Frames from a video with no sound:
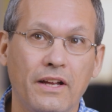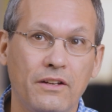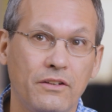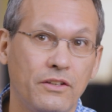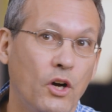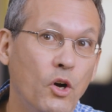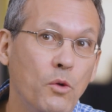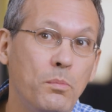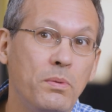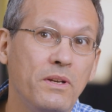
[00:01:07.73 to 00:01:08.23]
could
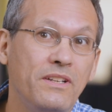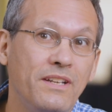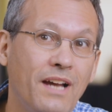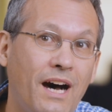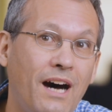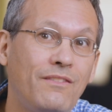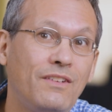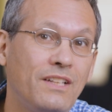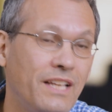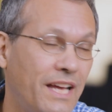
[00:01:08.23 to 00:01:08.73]
open
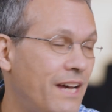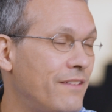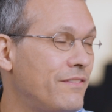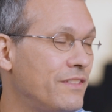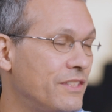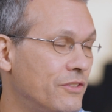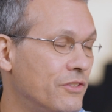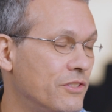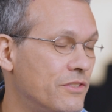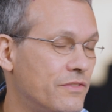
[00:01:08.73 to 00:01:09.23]
novel
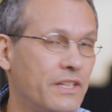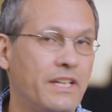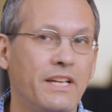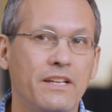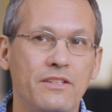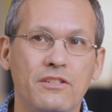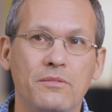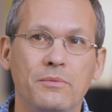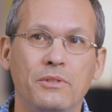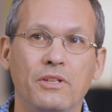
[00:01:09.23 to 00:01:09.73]
avenues for
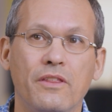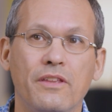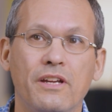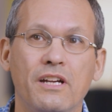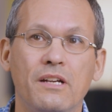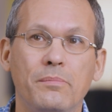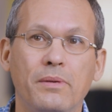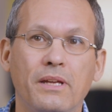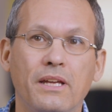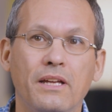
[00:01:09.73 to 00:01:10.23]
cancer
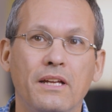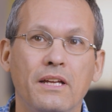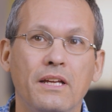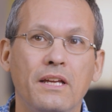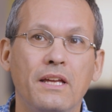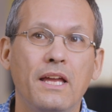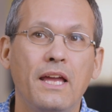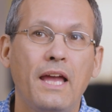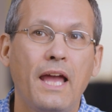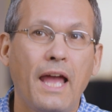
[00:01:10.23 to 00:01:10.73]
immunotherapy,
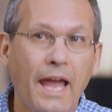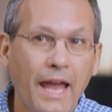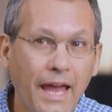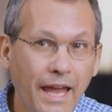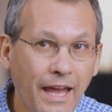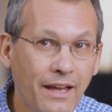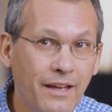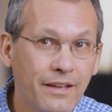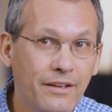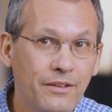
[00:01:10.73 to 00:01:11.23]

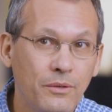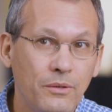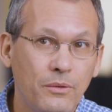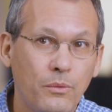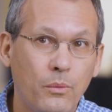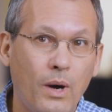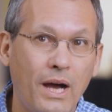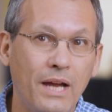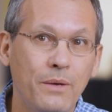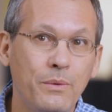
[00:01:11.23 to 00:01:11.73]
and
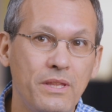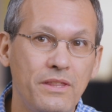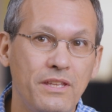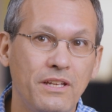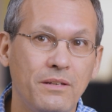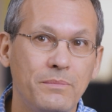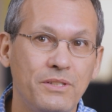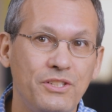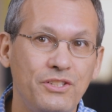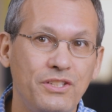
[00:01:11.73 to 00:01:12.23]
why we
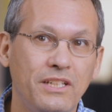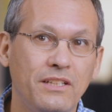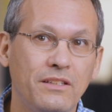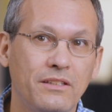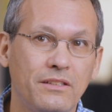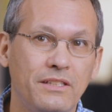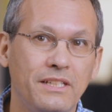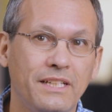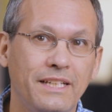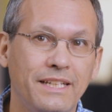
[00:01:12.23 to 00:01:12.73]
think machine
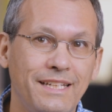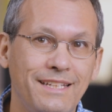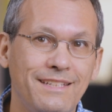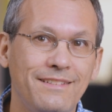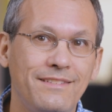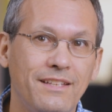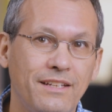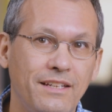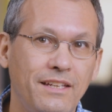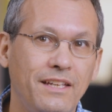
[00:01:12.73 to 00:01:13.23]
learning is
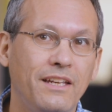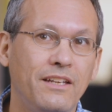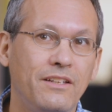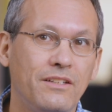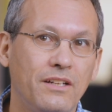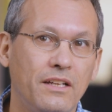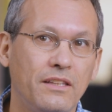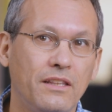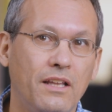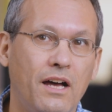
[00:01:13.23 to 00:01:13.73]
the key to
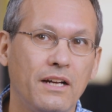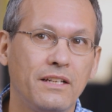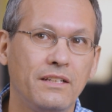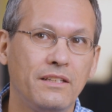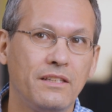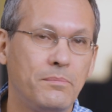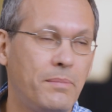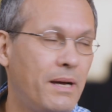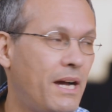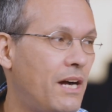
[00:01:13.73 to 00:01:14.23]
unlocking
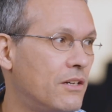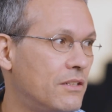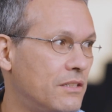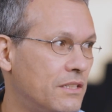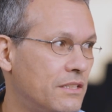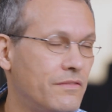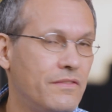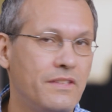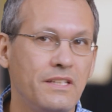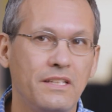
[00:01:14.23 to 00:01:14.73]
the power
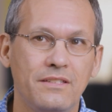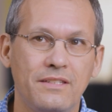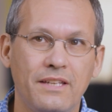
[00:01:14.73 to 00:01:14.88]
of these